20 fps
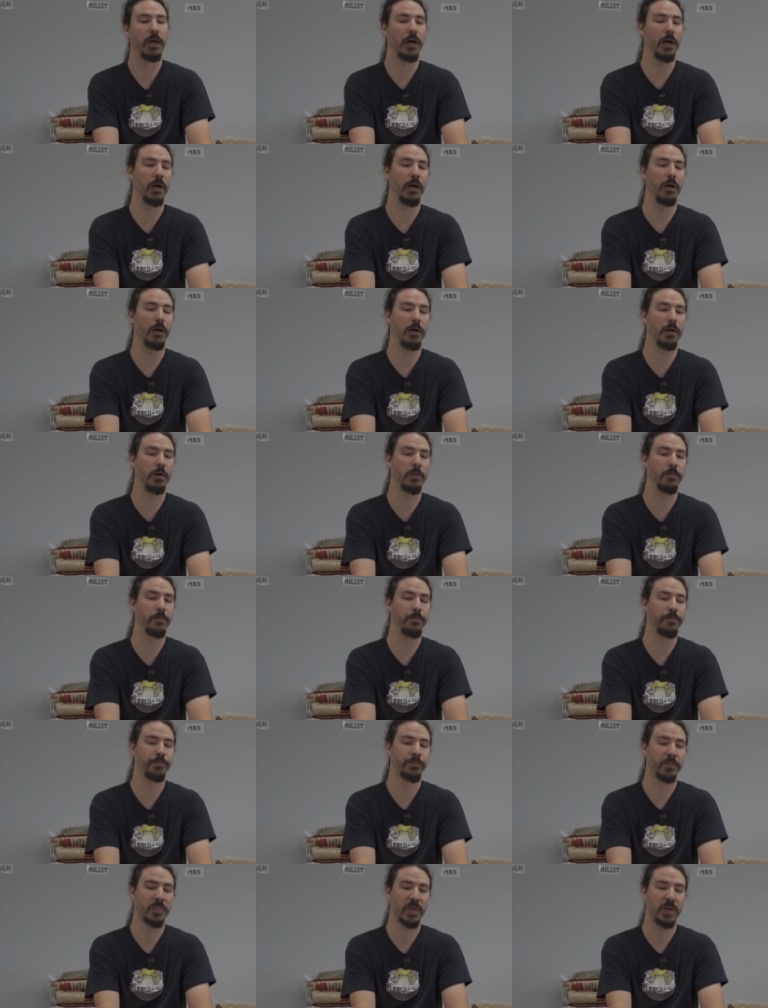Um,
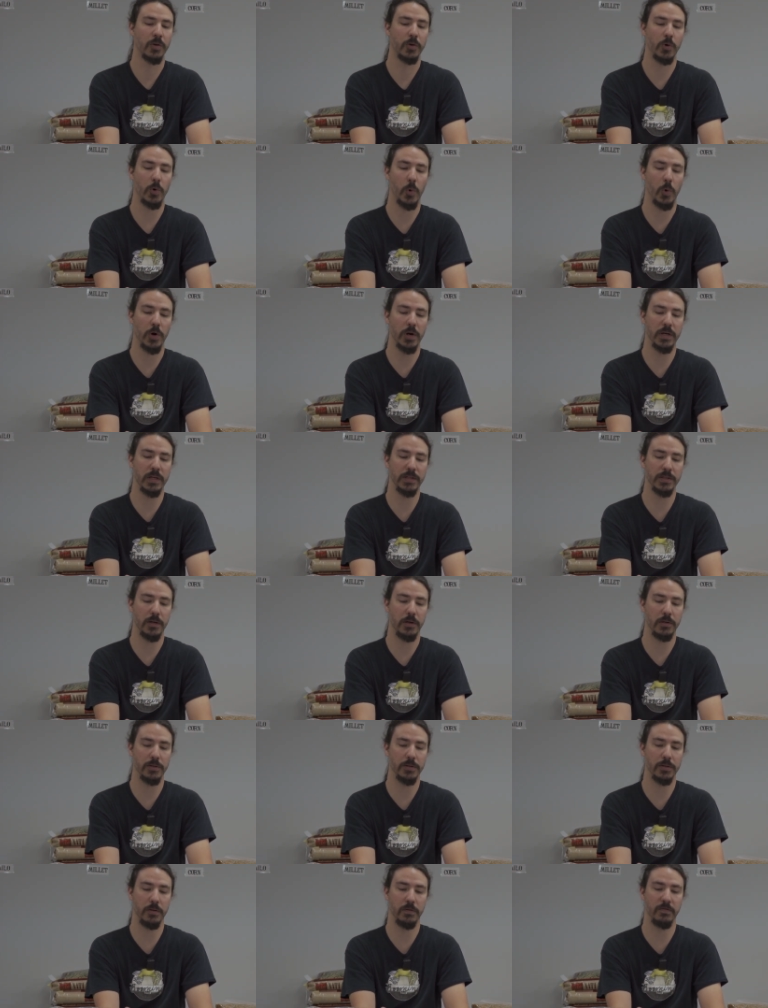corn is
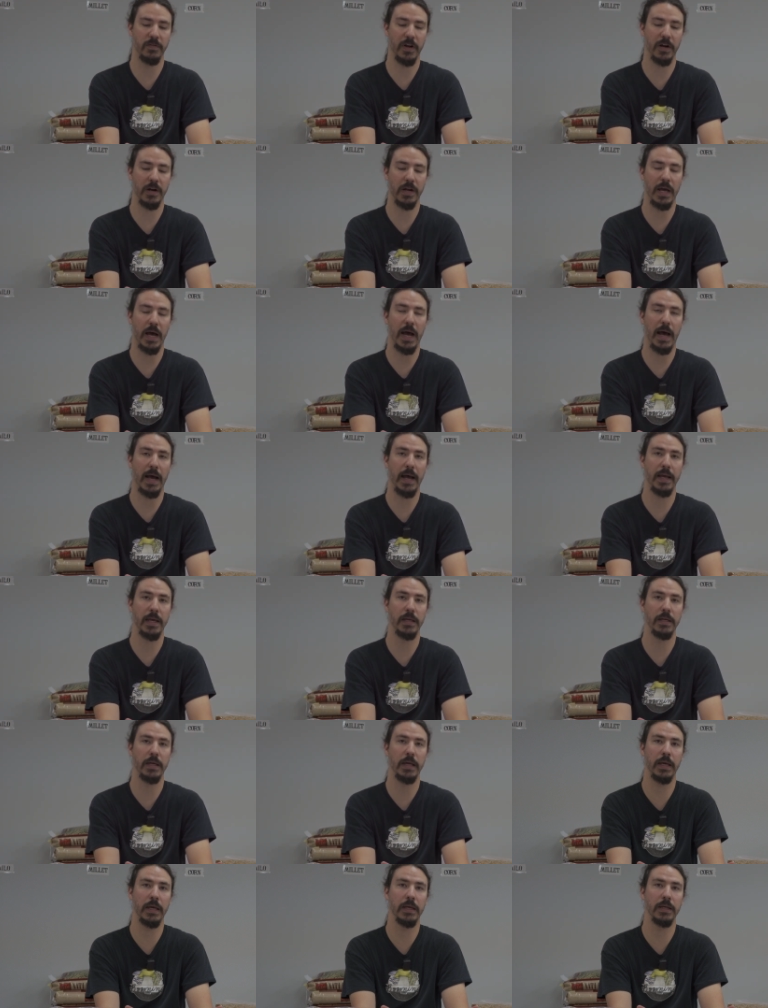also very high
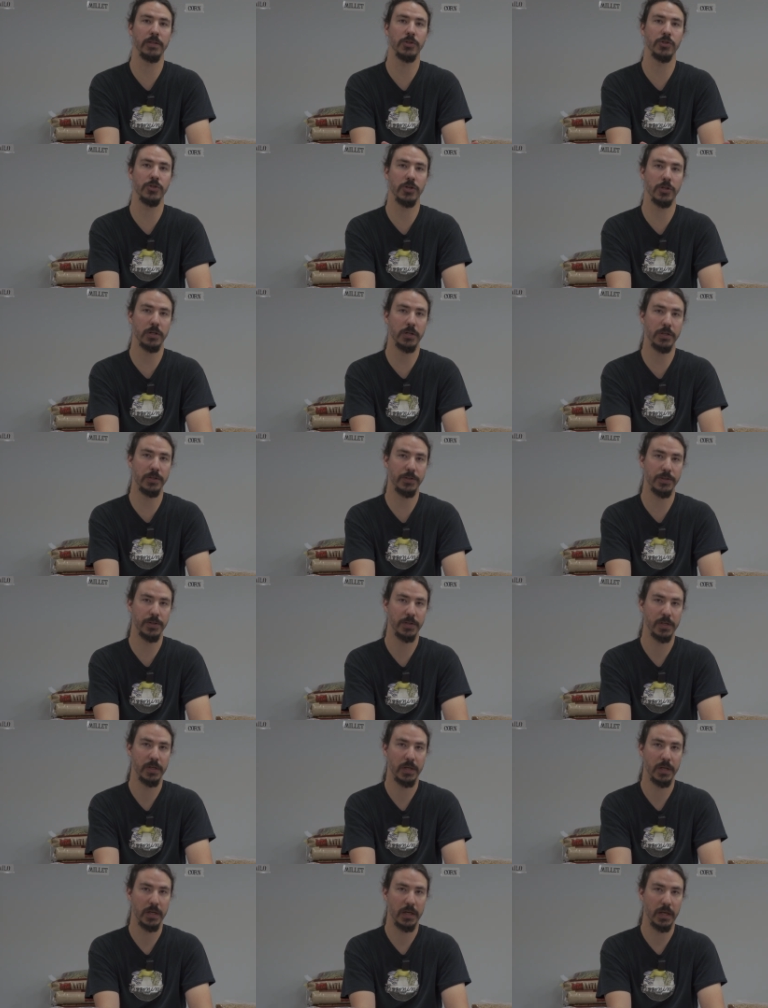in sugars.
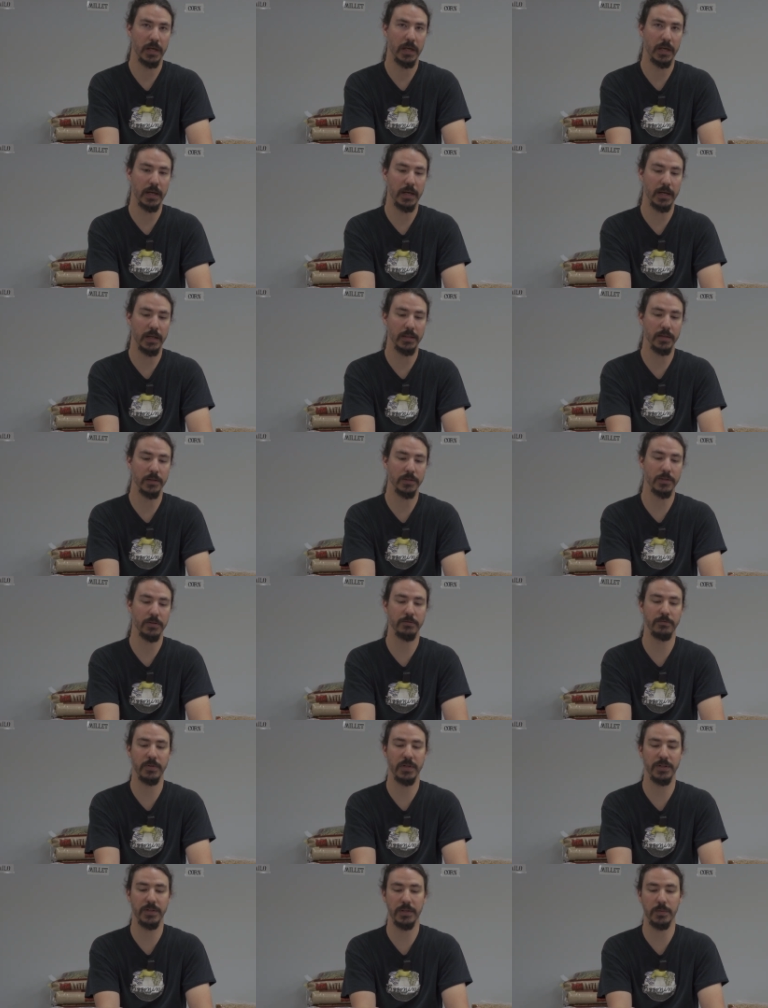Uh, there's a
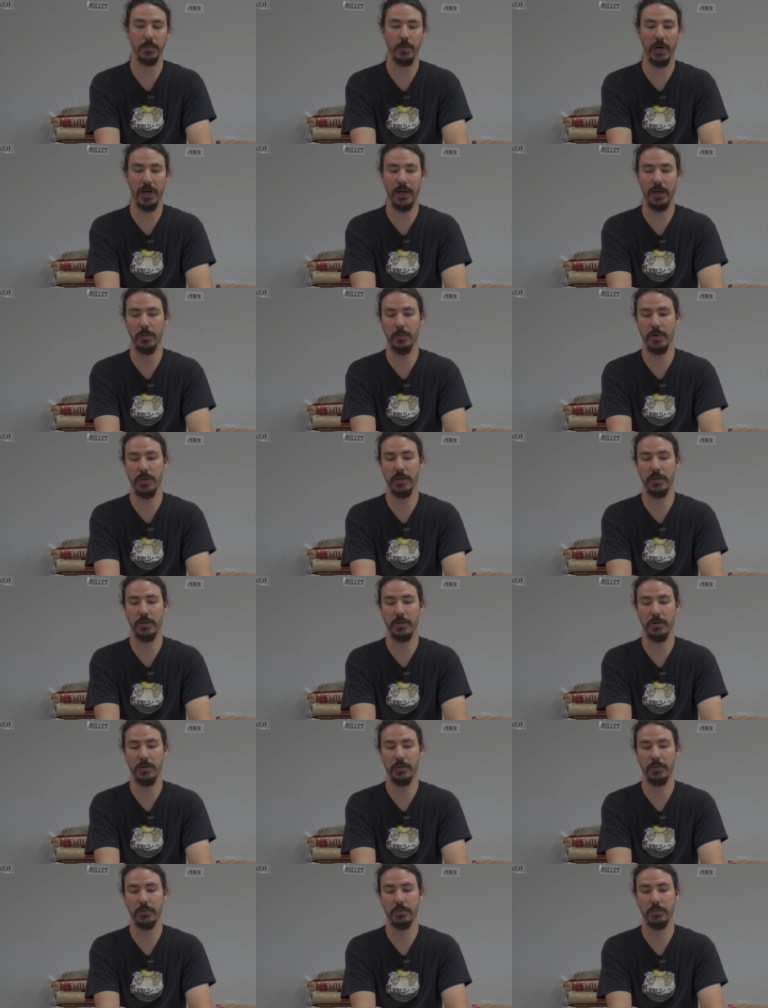reason why
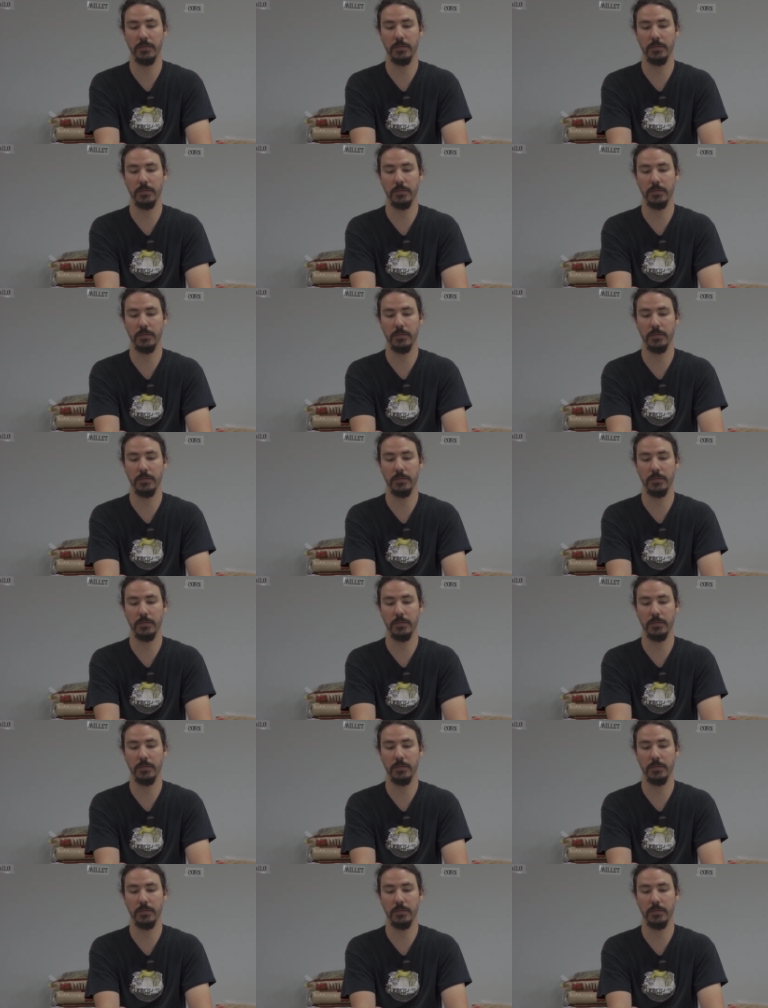we